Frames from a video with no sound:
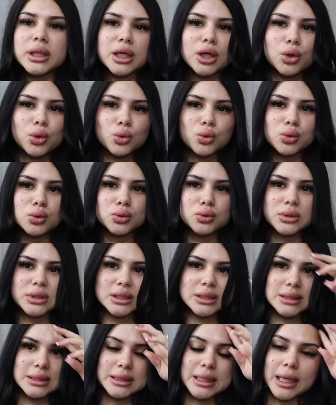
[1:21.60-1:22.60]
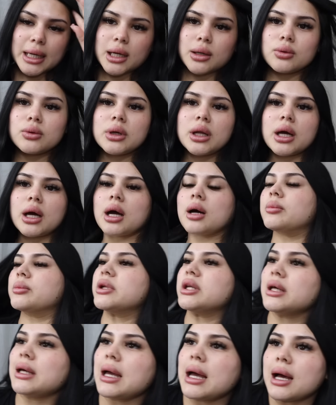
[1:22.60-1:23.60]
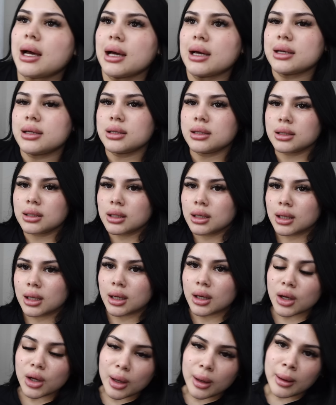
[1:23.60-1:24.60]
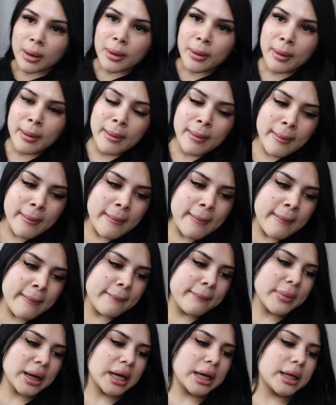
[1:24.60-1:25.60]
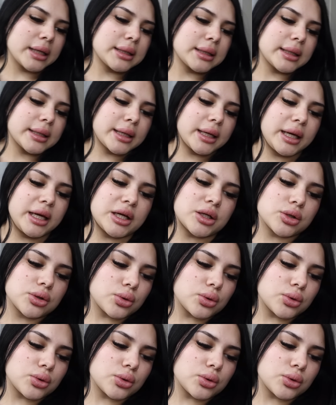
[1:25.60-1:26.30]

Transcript: they cooled down, I'm gonna add my like hair